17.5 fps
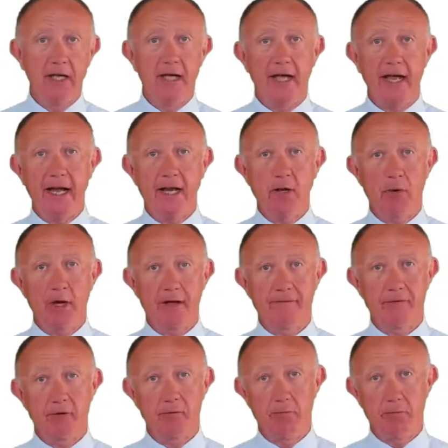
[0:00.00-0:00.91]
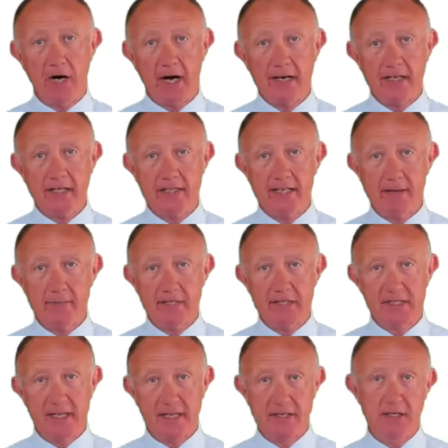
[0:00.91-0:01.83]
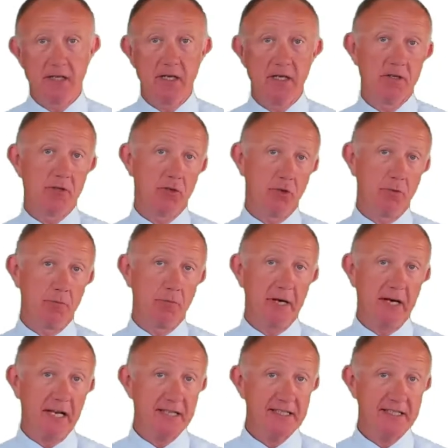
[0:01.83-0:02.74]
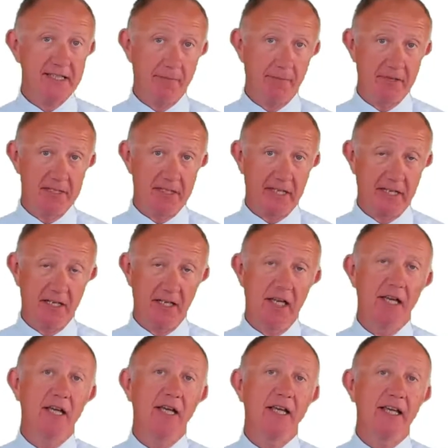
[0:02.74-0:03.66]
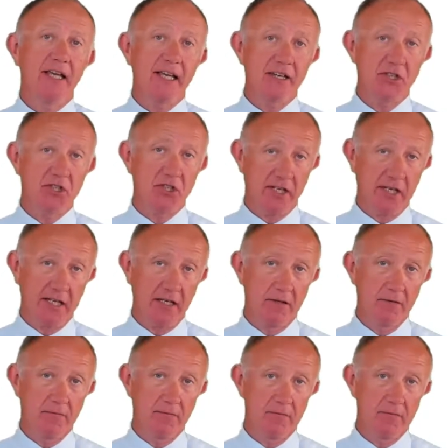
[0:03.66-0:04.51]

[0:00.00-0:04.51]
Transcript: anywhere from minus 10% to plus 10% each year.